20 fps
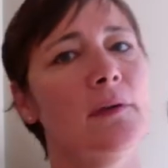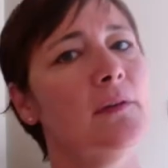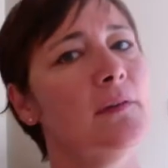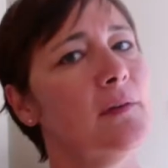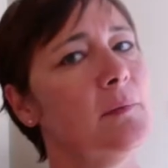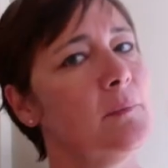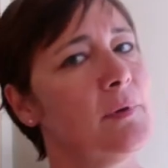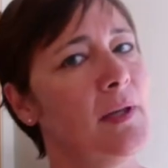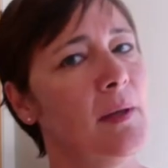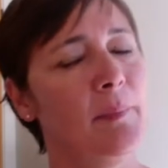
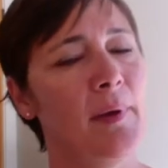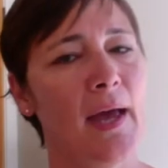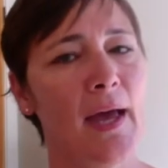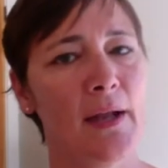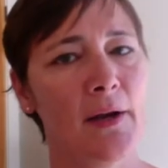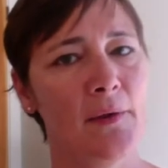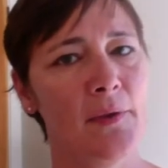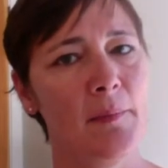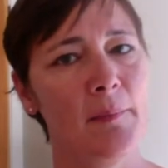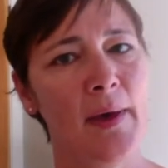simply a
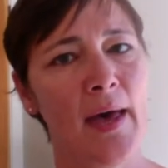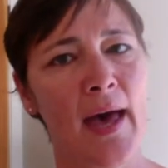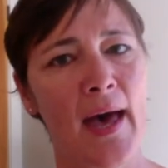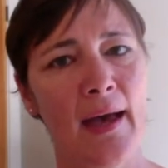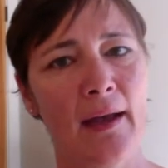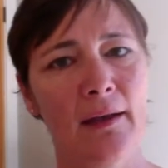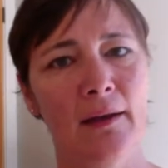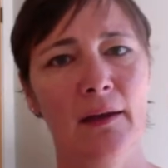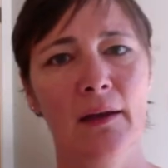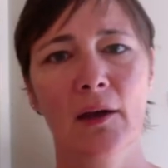pat on the
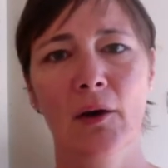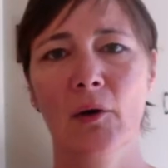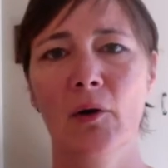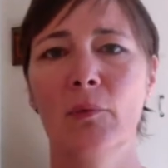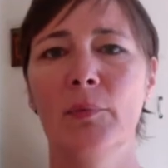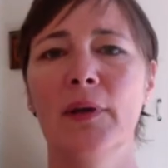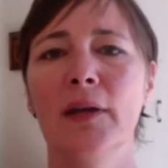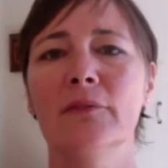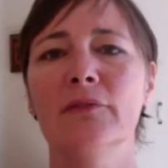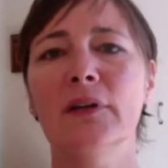back or
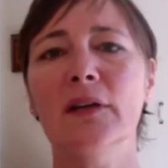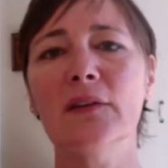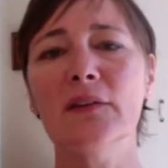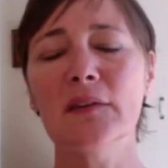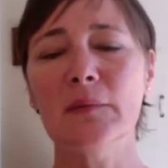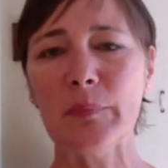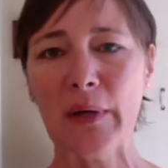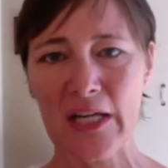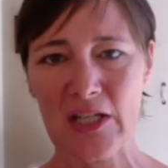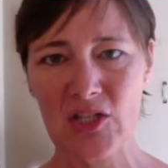whatever
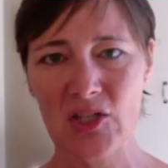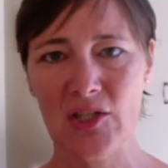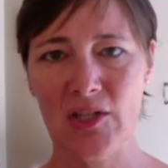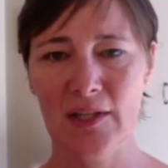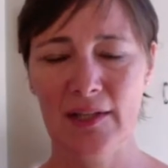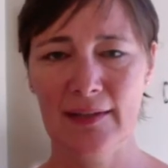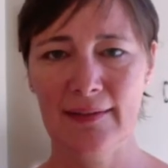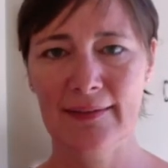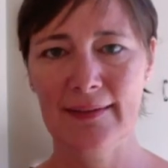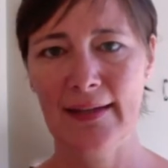expression
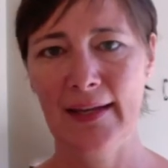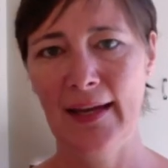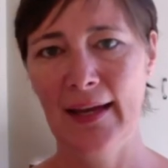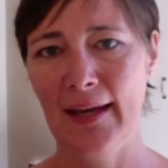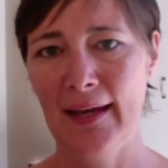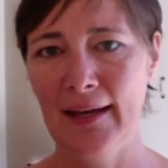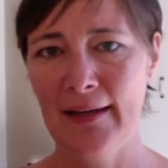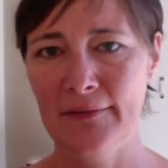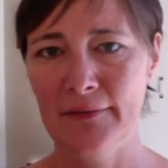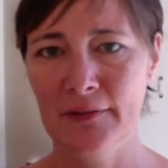it is that I
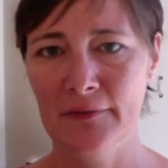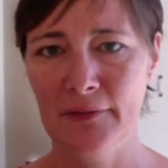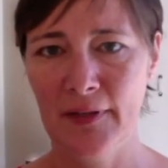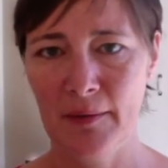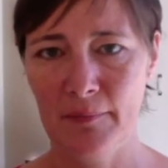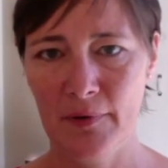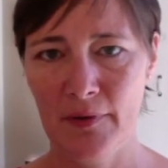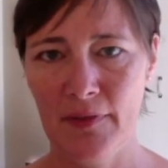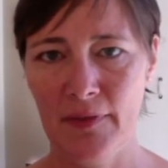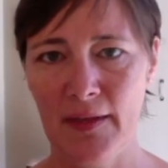have of
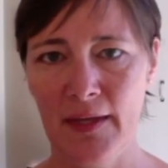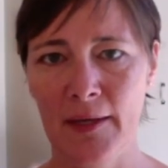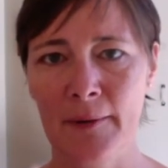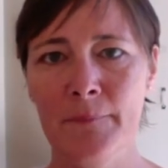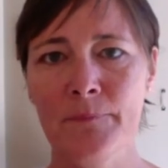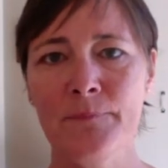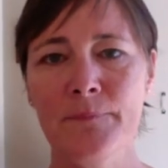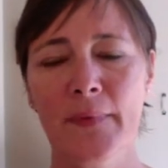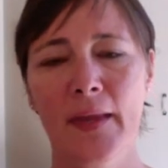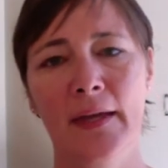empathy
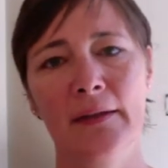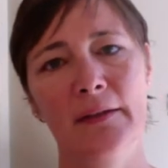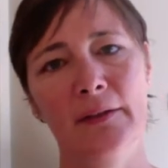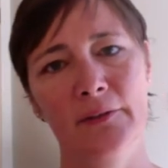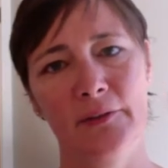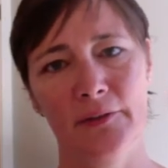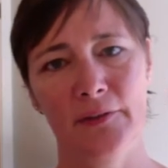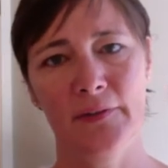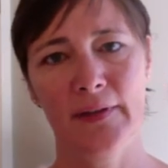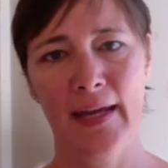and
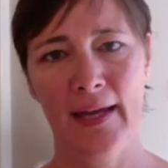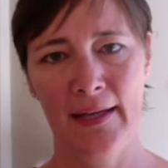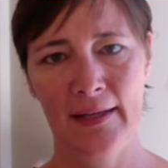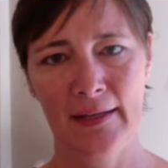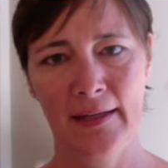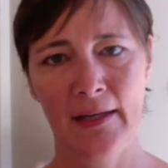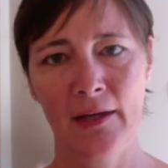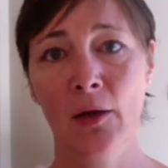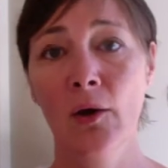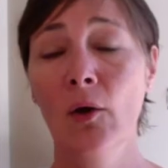
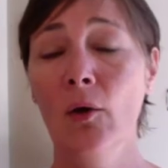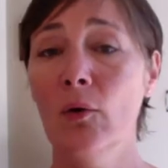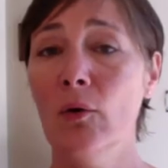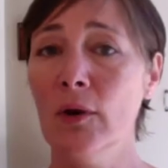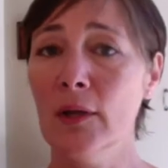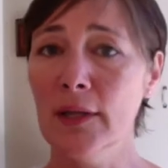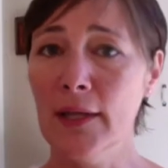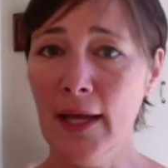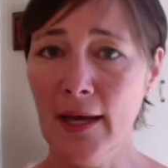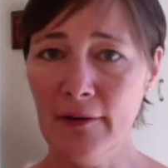understanding
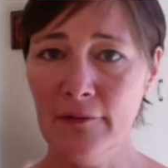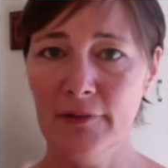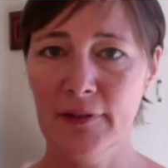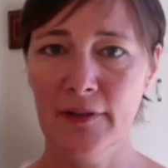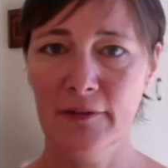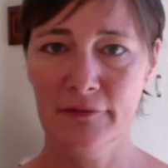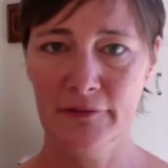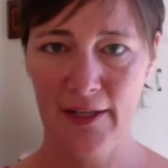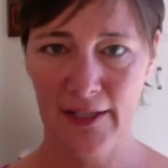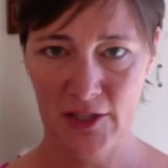or love and
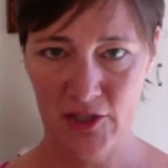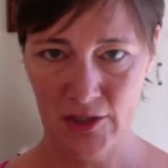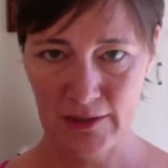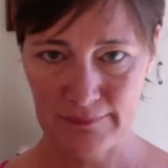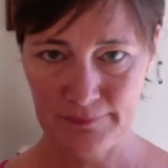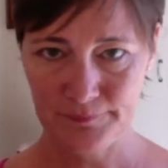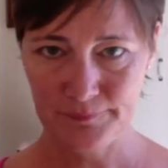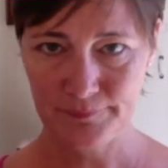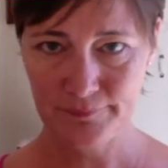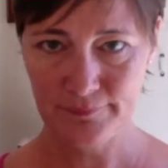affection.